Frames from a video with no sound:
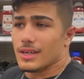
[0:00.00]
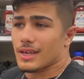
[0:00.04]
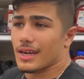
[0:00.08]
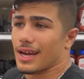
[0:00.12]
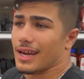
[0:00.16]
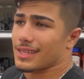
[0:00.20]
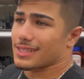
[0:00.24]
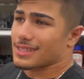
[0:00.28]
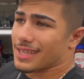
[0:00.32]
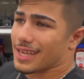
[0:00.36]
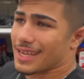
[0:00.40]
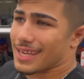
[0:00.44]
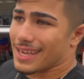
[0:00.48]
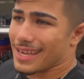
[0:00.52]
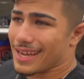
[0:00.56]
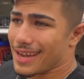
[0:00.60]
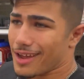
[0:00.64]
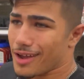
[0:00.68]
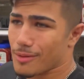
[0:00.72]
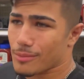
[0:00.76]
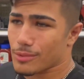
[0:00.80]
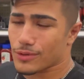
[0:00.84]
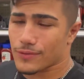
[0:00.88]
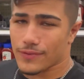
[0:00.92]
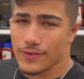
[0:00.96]
Guys, I
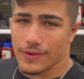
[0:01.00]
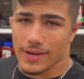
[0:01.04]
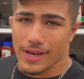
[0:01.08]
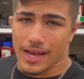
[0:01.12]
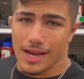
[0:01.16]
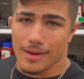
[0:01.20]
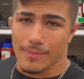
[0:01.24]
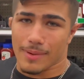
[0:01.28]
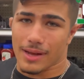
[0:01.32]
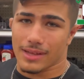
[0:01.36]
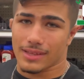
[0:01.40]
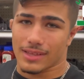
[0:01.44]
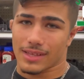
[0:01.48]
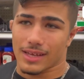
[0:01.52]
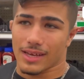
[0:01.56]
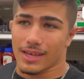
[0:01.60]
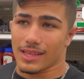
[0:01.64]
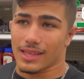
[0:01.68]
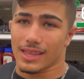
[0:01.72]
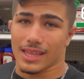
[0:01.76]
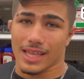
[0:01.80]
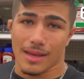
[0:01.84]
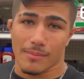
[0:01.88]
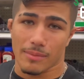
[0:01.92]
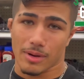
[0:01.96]
almost forgot about the
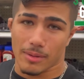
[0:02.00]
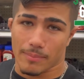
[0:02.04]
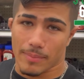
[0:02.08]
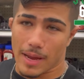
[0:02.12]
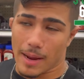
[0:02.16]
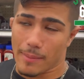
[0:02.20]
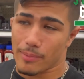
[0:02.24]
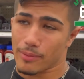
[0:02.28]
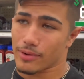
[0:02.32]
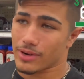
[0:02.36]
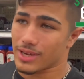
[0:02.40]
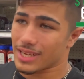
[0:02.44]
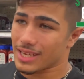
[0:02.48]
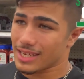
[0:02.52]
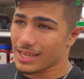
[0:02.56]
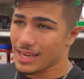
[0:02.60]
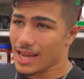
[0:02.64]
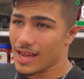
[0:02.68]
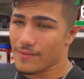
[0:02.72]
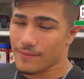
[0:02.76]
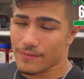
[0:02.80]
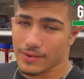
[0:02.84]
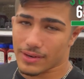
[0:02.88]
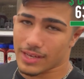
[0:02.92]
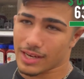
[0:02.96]
lemon pepper.
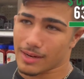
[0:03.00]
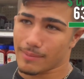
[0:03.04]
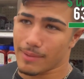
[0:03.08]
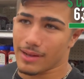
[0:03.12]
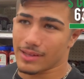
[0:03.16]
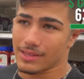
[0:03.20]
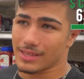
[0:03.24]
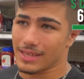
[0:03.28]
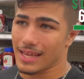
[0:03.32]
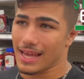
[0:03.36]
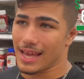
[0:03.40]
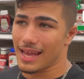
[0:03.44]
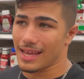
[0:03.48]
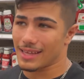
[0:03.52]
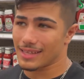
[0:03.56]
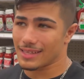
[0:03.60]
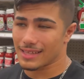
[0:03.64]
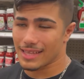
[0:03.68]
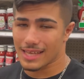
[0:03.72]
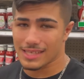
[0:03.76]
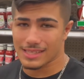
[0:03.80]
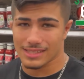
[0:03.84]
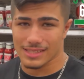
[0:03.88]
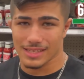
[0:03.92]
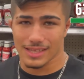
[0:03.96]
Cannot forget about that.
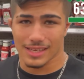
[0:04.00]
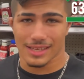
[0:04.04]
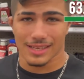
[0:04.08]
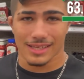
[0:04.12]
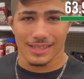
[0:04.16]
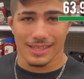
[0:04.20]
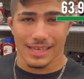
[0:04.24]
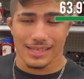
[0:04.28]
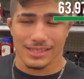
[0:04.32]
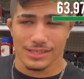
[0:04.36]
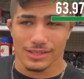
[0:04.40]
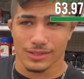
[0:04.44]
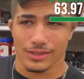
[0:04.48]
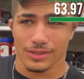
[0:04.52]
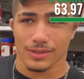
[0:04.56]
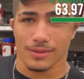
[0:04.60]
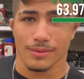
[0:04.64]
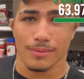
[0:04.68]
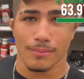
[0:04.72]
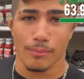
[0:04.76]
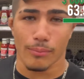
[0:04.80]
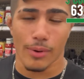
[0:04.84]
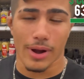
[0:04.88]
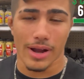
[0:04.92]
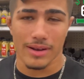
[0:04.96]
That's the
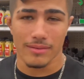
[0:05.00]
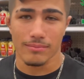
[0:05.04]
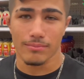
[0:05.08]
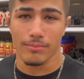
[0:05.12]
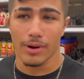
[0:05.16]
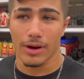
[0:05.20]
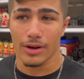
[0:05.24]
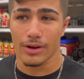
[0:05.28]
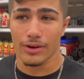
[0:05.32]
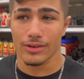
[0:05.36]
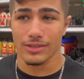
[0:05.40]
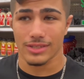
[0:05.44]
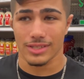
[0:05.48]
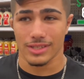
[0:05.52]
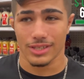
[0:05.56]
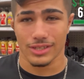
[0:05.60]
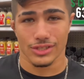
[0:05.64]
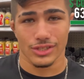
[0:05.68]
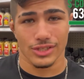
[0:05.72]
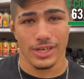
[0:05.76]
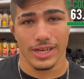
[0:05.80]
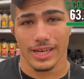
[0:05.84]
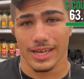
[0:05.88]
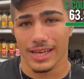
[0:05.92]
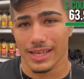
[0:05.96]
bread and butter to the
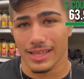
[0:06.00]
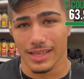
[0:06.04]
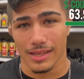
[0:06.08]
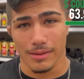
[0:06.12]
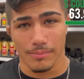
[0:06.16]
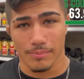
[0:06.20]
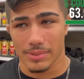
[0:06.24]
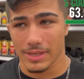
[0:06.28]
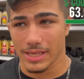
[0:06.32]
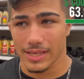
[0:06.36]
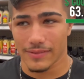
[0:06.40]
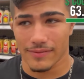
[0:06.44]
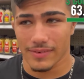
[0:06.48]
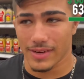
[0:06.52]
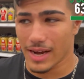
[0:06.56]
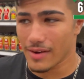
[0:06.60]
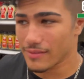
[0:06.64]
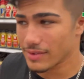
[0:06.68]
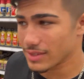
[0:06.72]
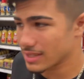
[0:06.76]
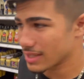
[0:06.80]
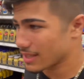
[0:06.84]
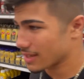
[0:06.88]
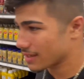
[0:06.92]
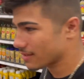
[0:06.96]
chicken, the beef, and
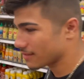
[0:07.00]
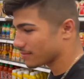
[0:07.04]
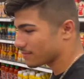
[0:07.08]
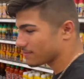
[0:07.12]
everything.